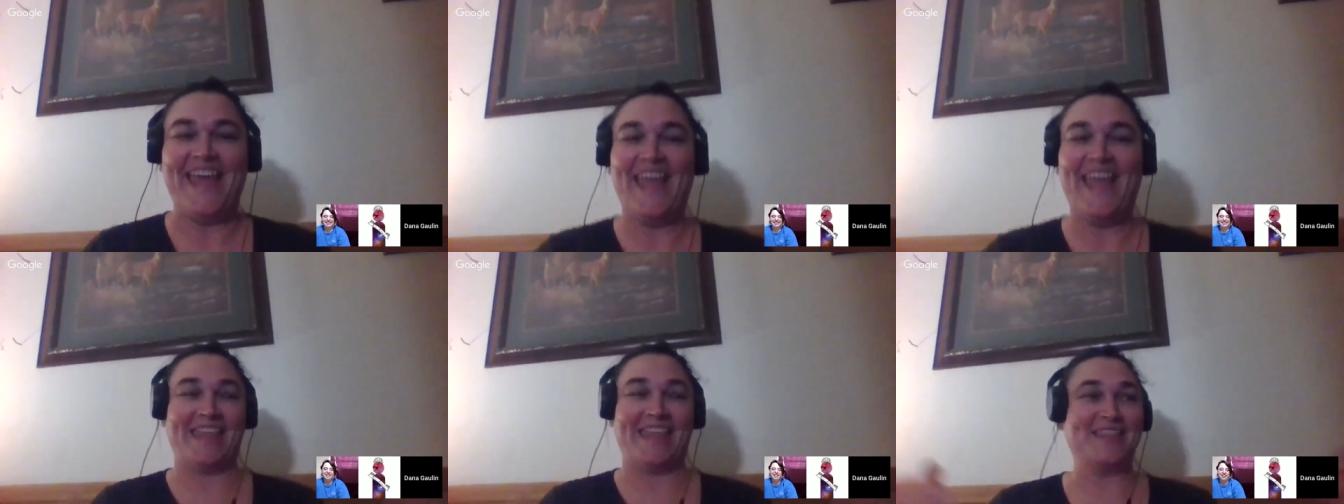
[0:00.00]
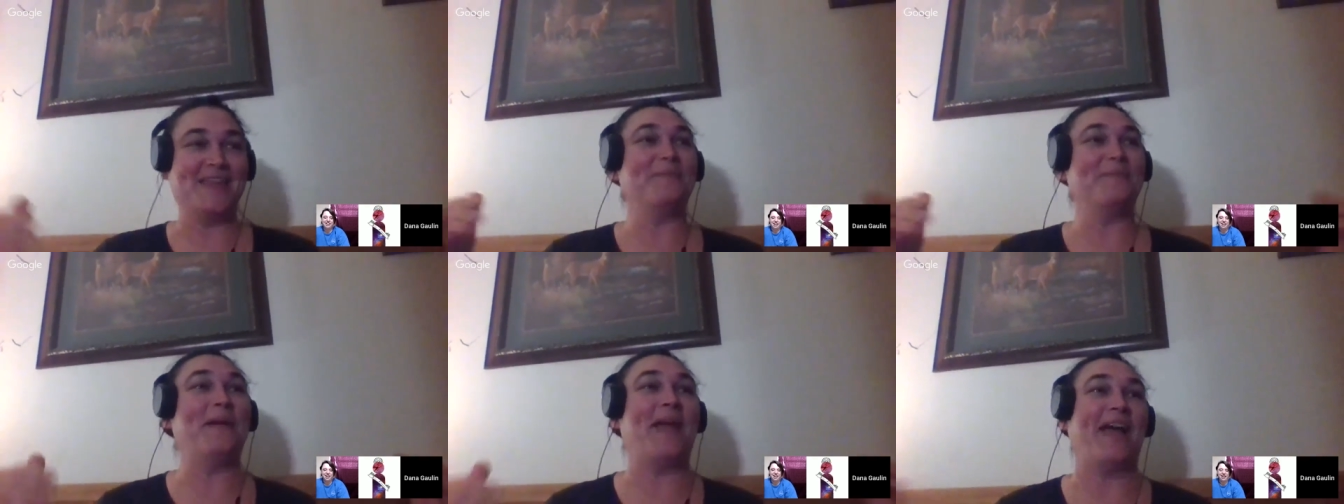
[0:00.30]
And
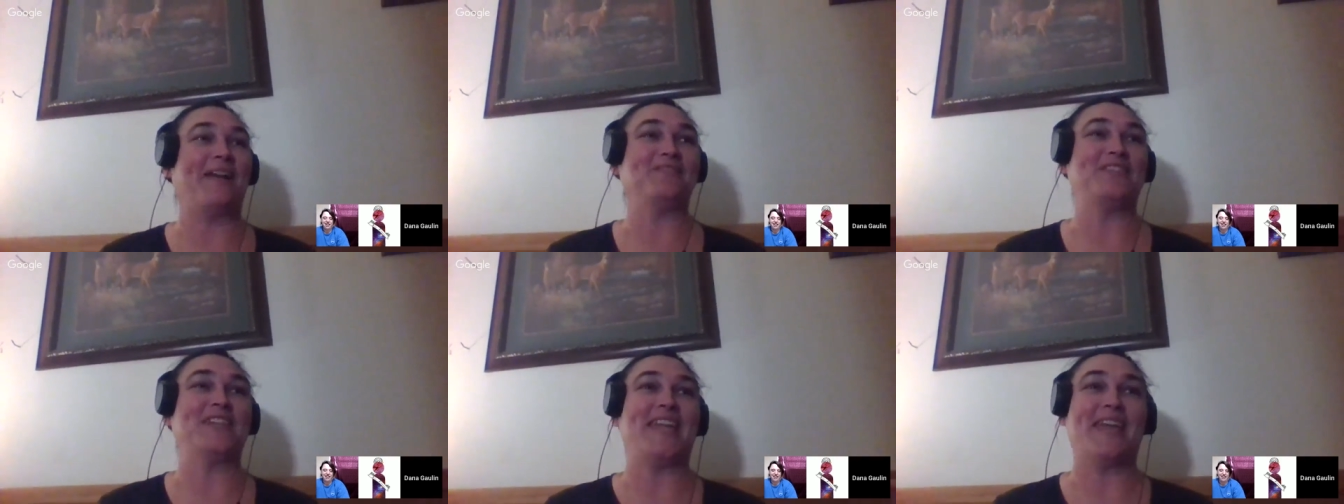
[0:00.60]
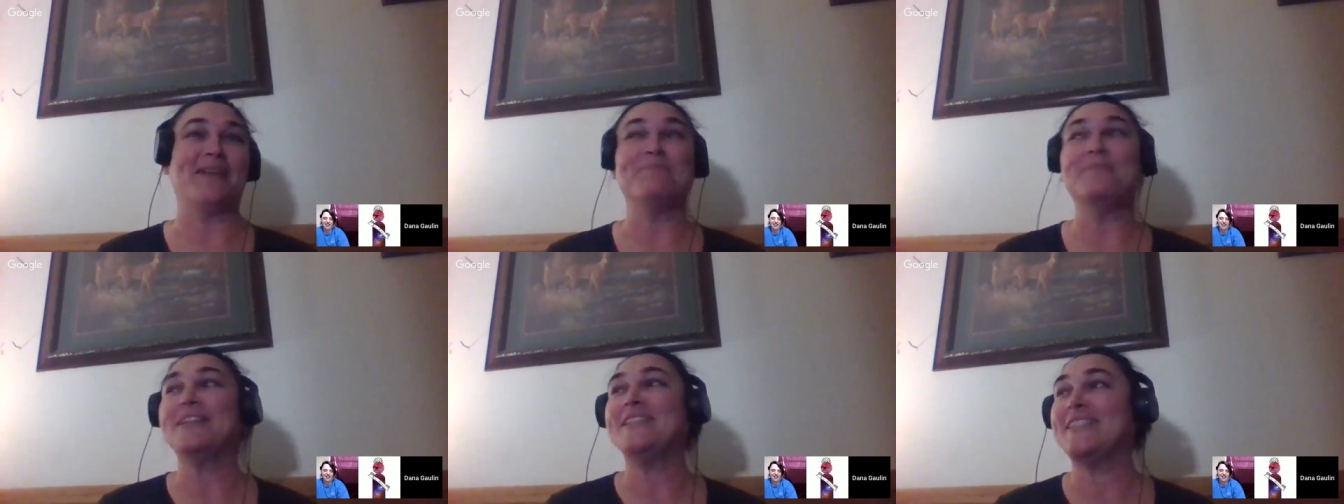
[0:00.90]
then I have to
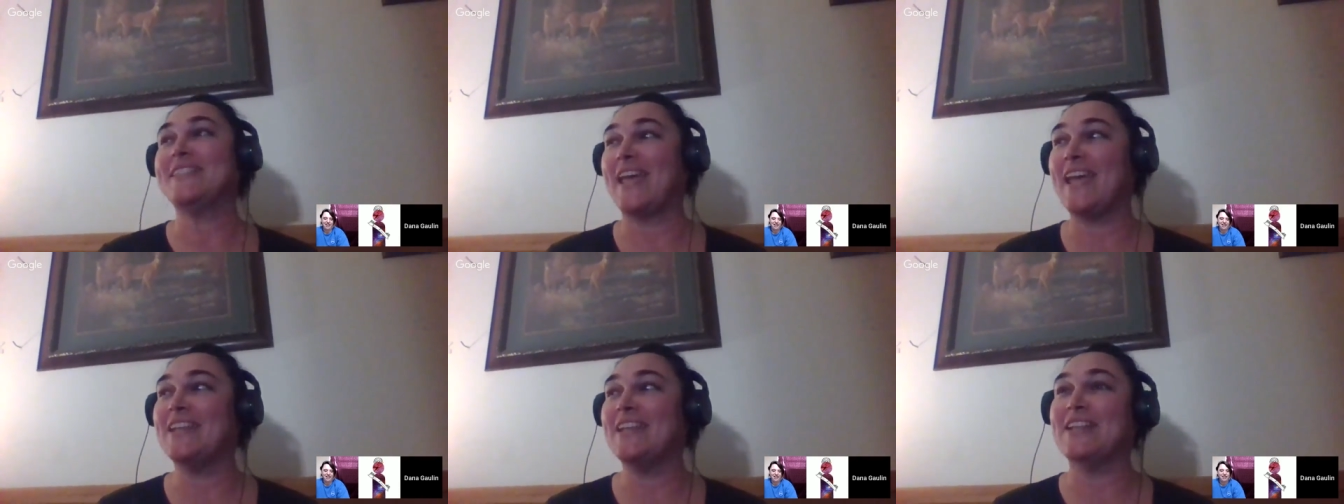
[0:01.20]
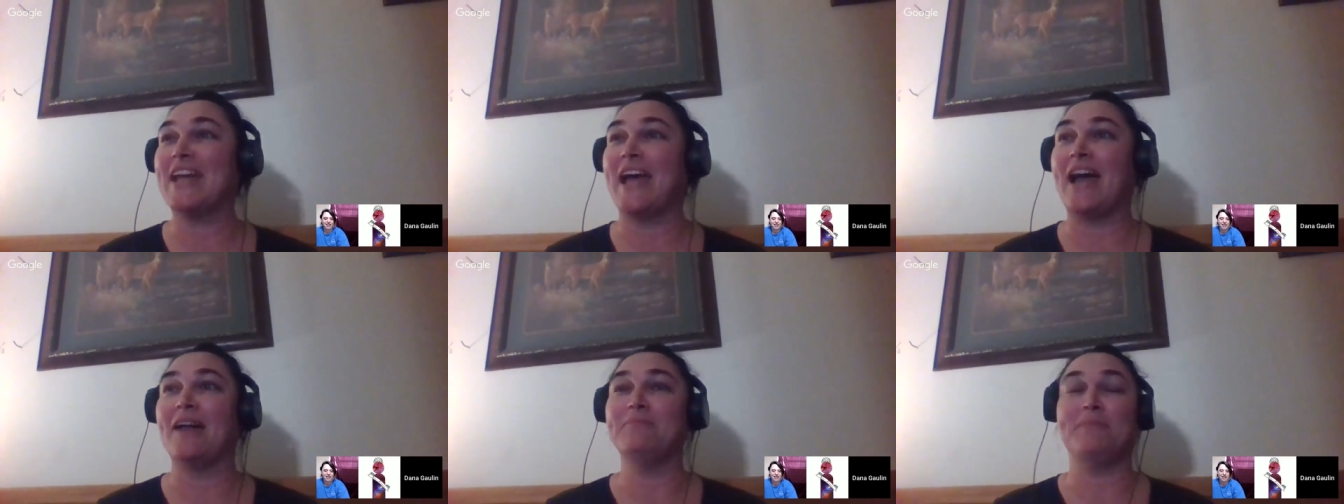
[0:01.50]
get my sage
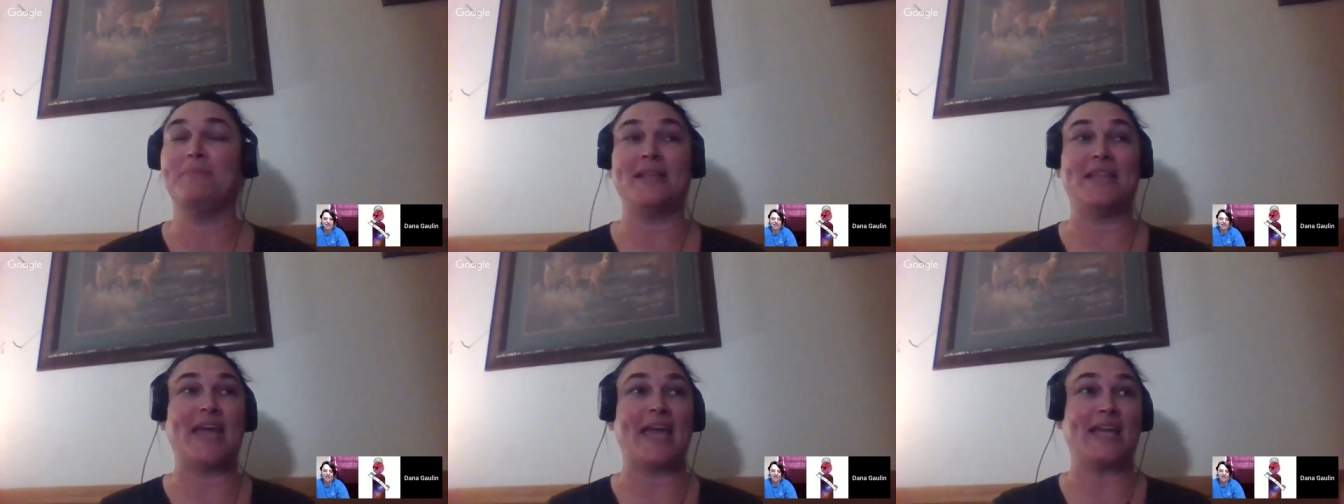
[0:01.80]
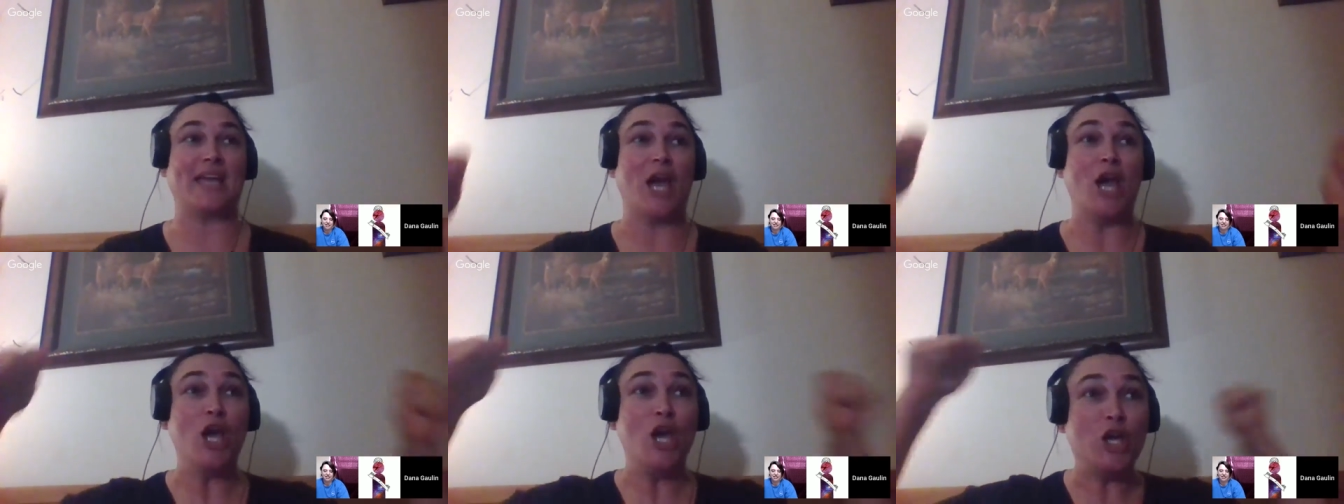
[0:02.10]
out and be like,